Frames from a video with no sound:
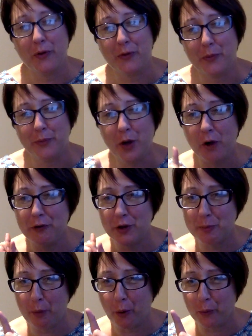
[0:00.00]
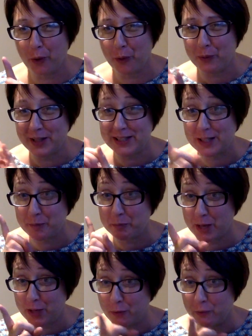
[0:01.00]
of them, not for the bolo. I didn't
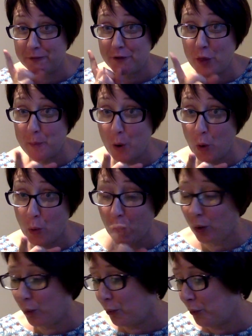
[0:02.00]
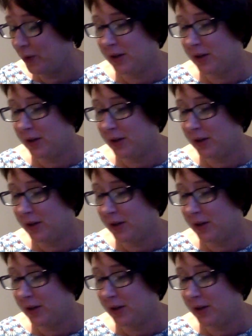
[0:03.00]
pay up for the bolo.